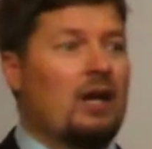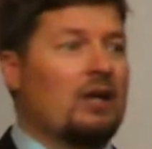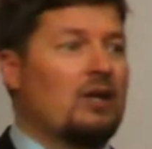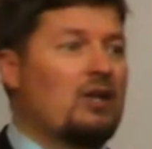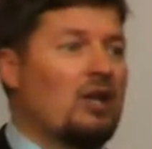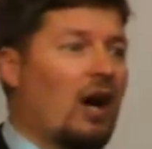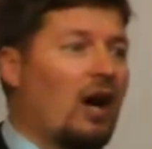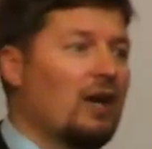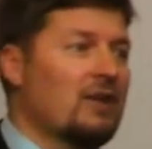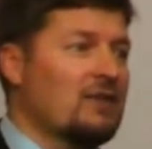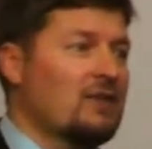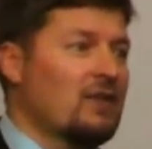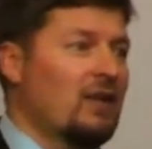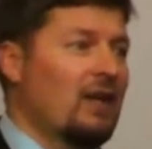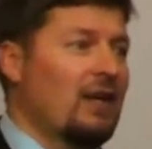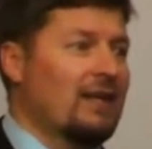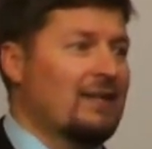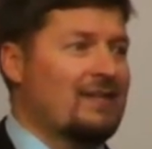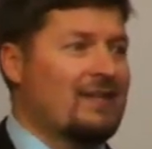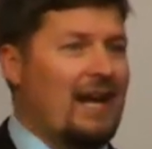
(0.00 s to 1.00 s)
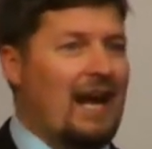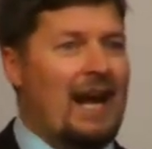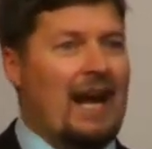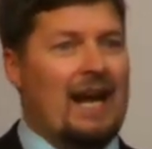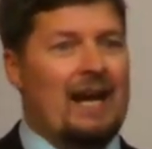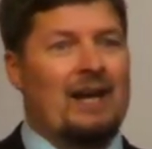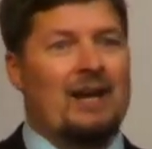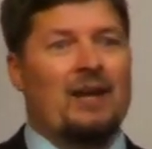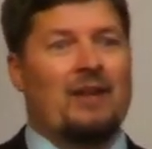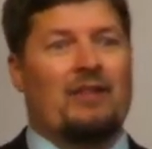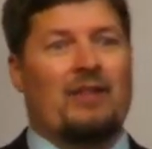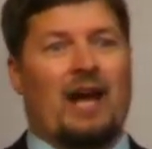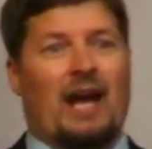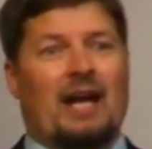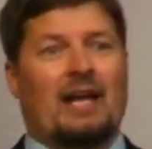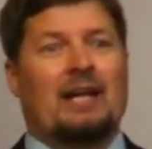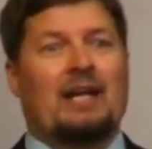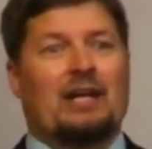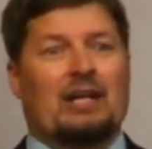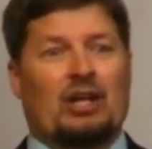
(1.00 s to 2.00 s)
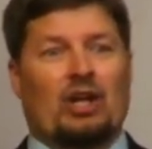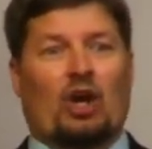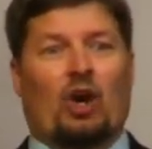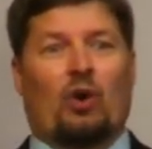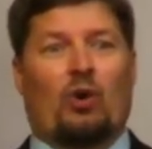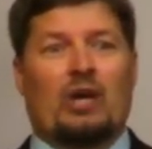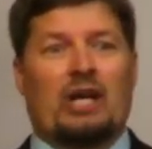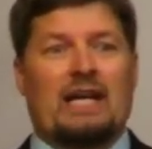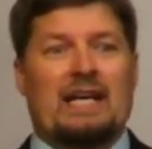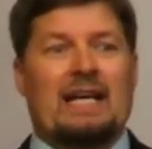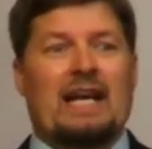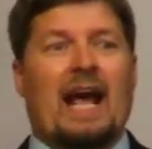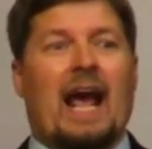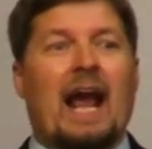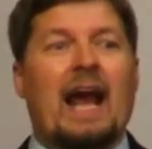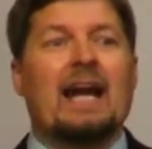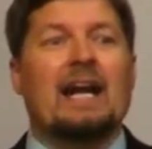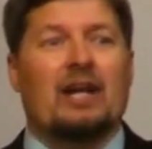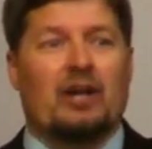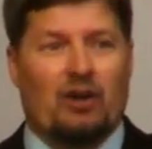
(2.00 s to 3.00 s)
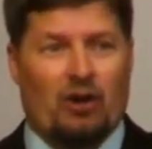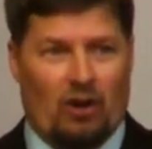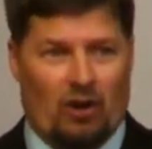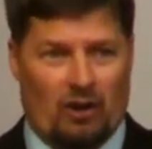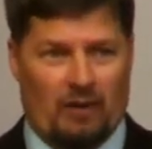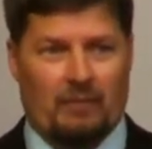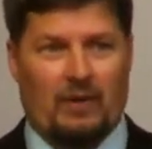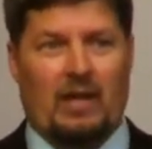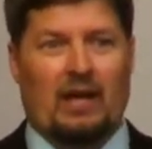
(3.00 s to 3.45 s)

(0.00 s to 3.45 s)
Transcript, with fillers: does say that, you know, he hated her.